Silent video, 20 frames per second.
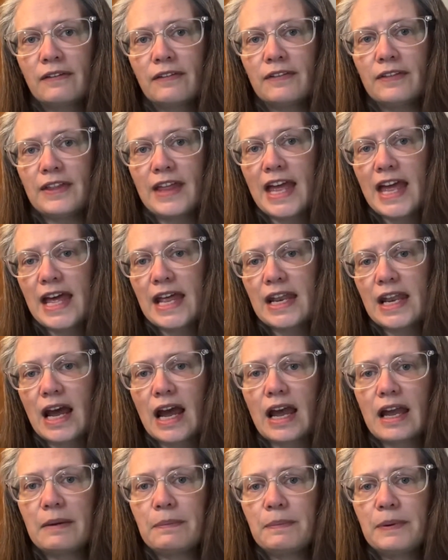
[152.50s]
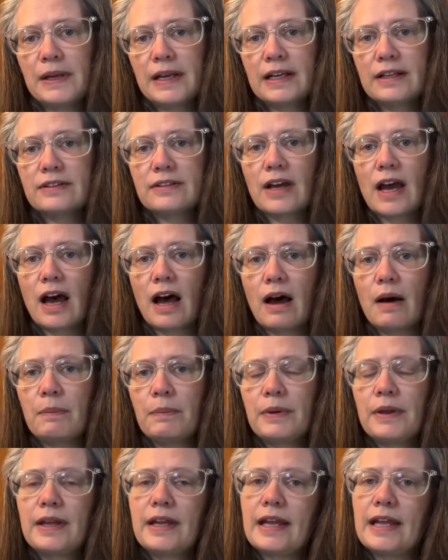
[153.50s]
Then I picked up
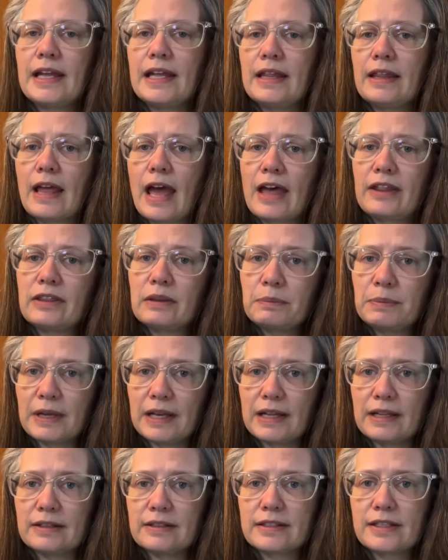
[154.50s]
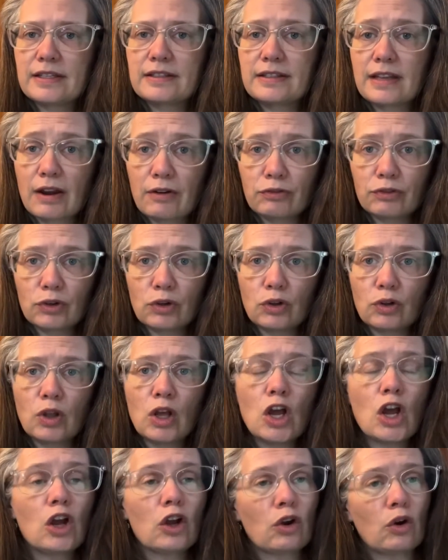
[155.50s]
at the bins several
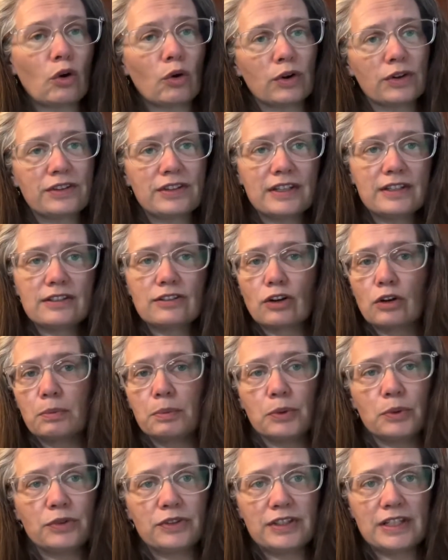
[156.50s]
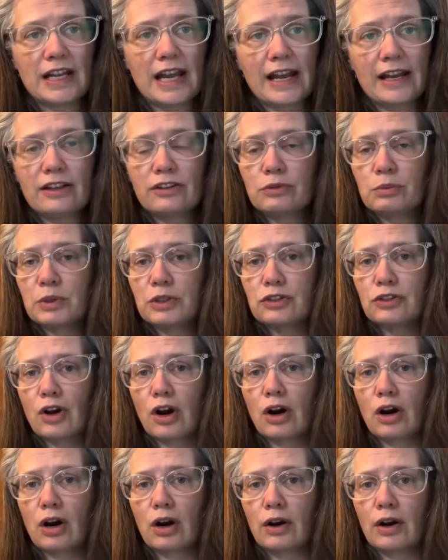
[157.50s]
corsets or bustiers, which
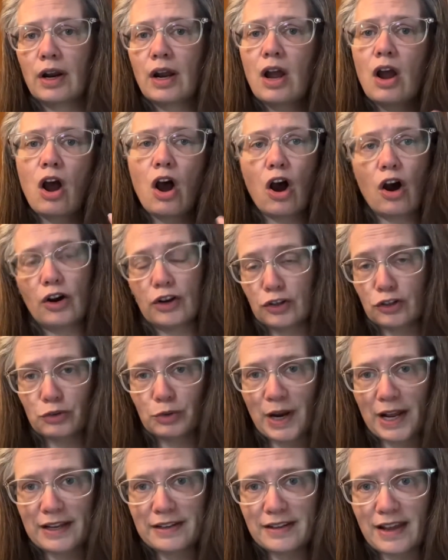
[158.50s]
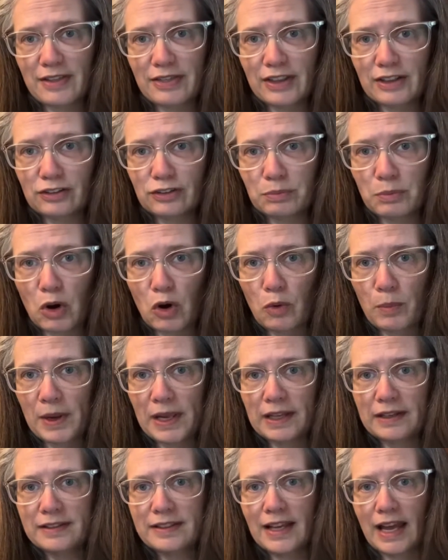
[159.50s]
are on trend at this
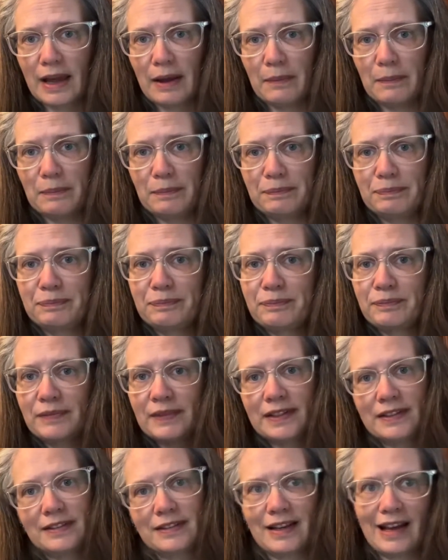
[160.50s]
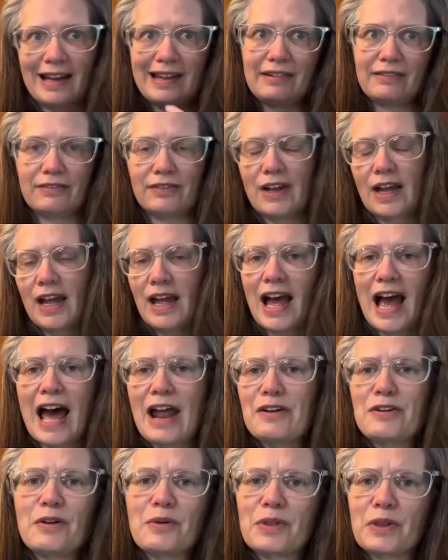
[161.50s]
moment. It's kind of, I
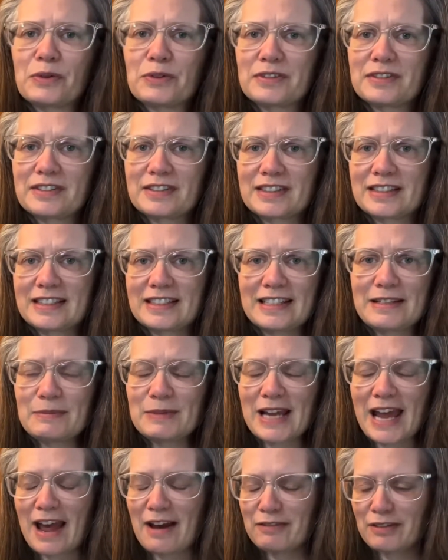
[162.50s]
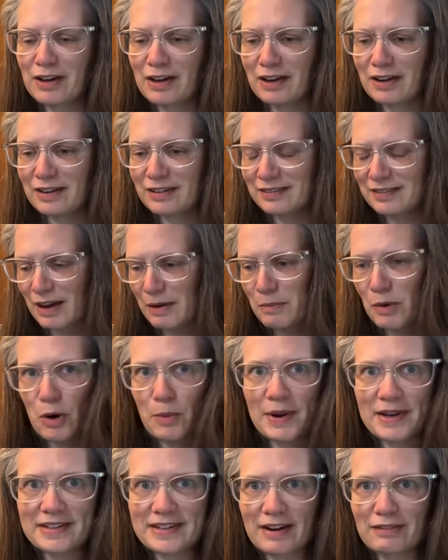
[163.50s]
don't know, those seem to have a
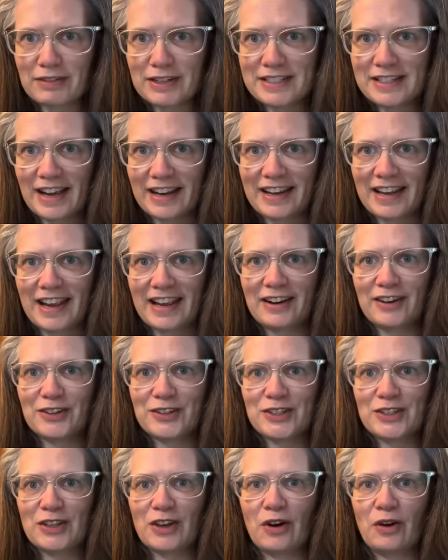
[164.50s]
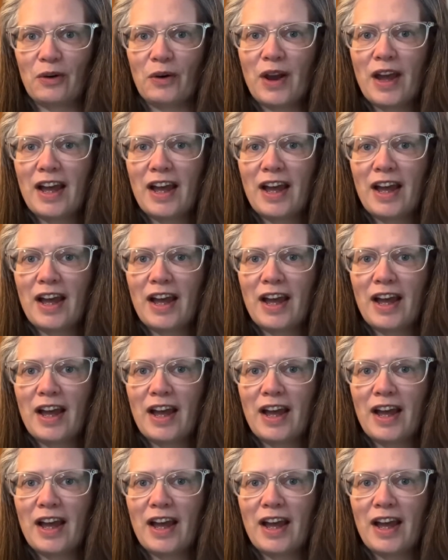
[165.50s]
moment every decade or so.